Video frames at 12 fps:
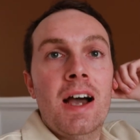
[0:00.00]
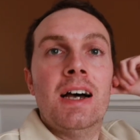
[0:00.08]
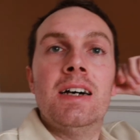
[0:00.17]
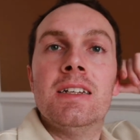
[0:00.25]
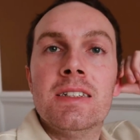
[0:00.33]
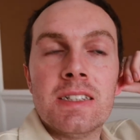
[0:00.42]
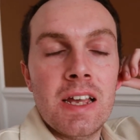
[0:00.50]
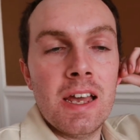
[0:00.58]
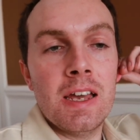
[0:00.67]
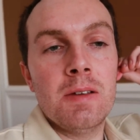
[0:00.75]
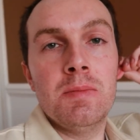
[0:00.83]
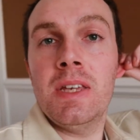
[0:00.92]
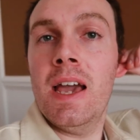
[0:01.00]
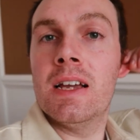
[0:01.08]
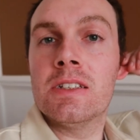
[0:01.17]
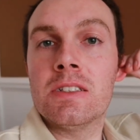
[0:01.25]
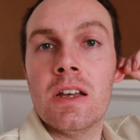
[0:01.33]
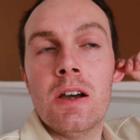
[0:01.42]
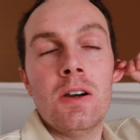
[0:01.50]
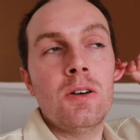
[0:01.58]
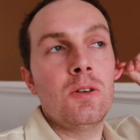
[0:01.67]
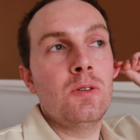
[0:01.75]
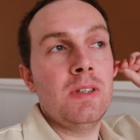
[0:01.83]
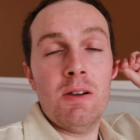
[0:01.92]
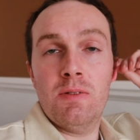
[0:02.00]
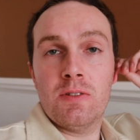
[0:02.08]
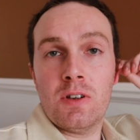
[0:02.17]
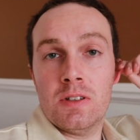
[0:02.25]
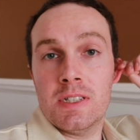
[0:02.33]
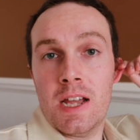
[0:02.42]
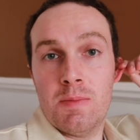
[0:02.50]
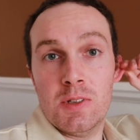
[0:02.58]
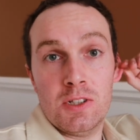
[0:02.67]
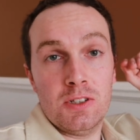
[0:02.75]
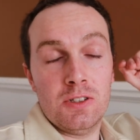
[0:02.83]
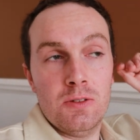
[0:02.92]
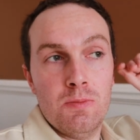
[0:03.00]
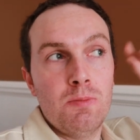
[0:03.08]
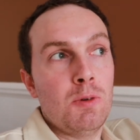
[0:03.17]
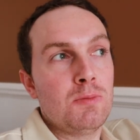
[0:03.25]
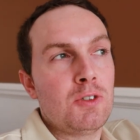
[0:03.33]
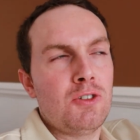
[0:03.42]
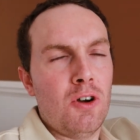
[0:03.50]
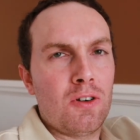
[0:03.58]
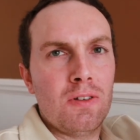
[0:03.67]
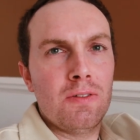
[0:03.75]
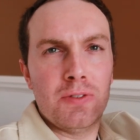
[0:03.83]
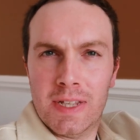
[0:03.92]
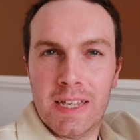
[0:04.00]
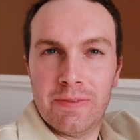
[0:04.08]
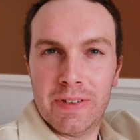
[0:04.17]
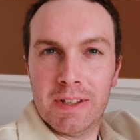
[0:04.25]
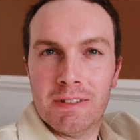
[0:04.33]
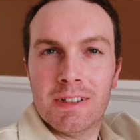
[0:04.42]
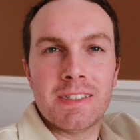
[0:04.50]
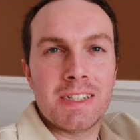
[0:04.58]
And we've got Simon's mum's dog for the evening